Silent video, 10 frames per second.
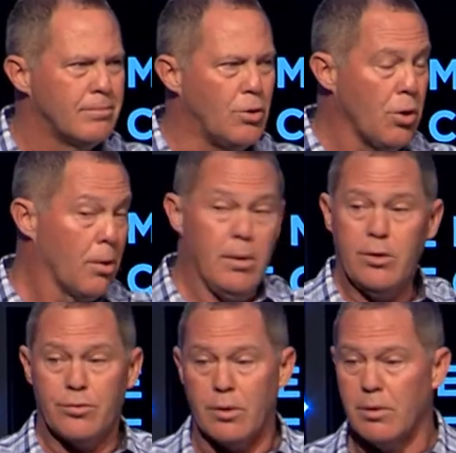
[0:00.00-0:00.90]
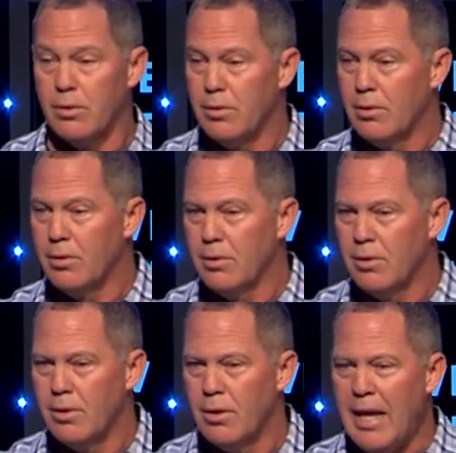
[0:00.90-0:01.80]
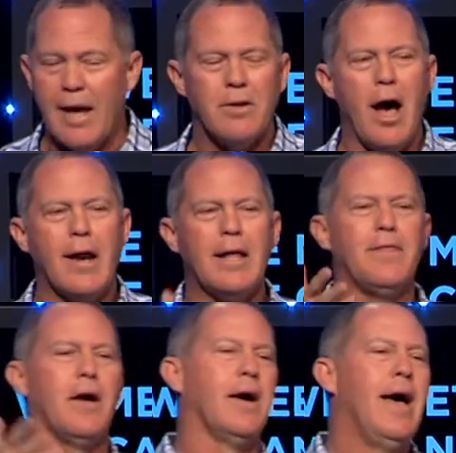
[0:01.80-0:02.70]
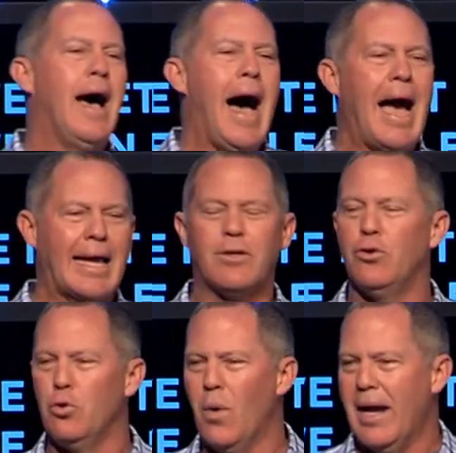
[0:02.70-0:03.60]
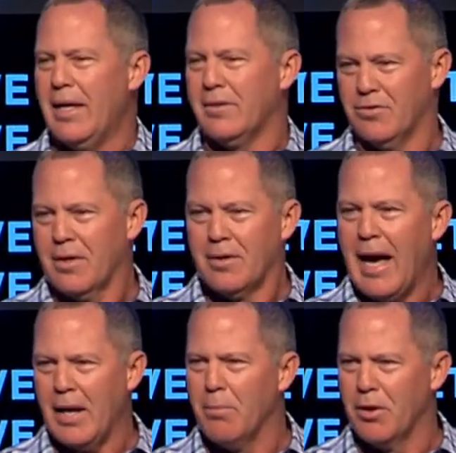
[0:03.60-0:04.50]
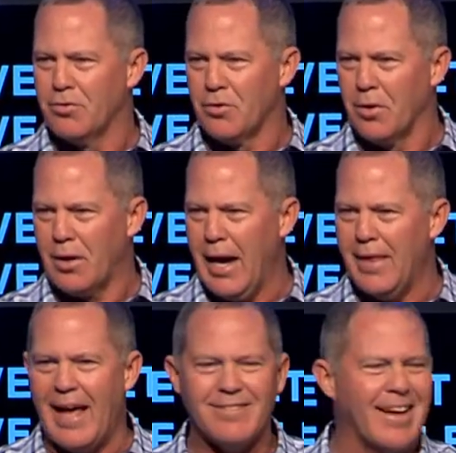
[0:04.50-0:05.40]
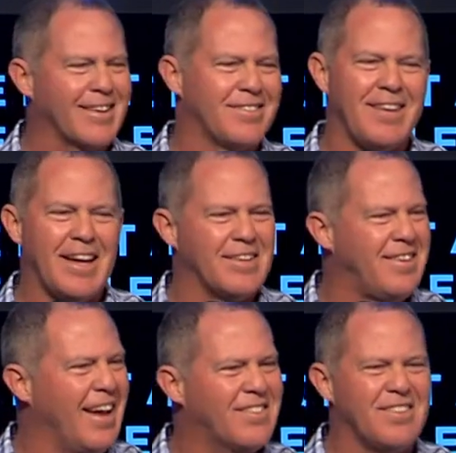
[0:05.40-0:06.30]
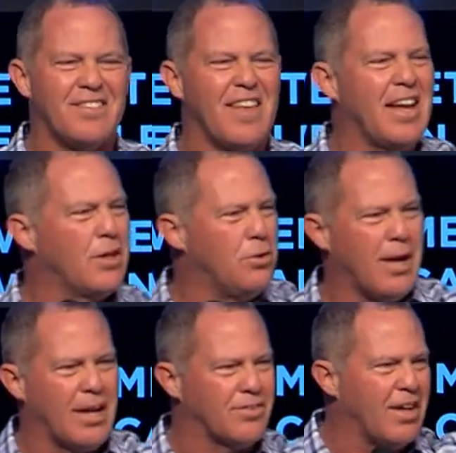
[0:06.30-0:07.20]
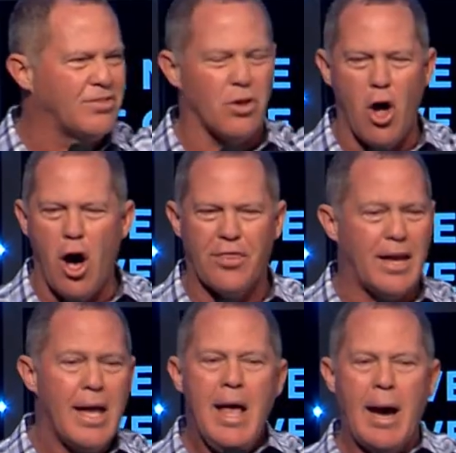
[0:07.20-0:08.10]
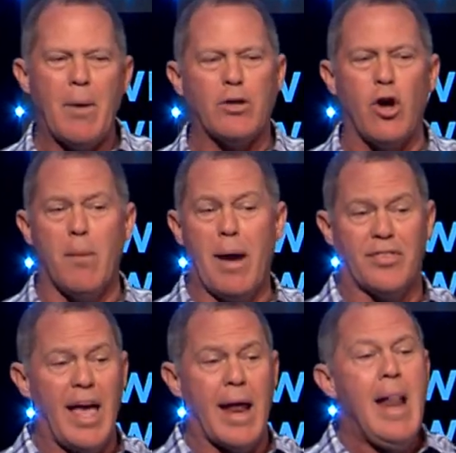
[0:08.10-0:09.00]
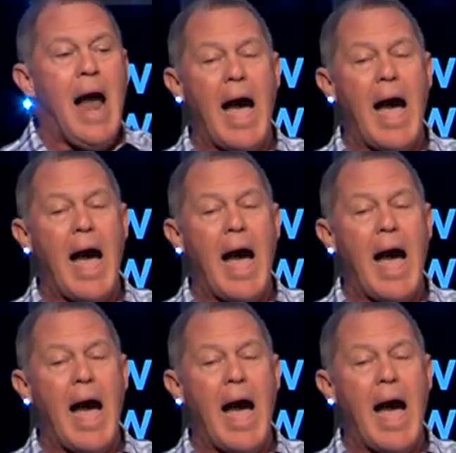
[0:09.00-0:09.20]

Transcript: You are a minister. Now, not in the I get to do weddings kind of minister, okay? That's like a state of Texas thing, a United States law thing. I'm not talking about that.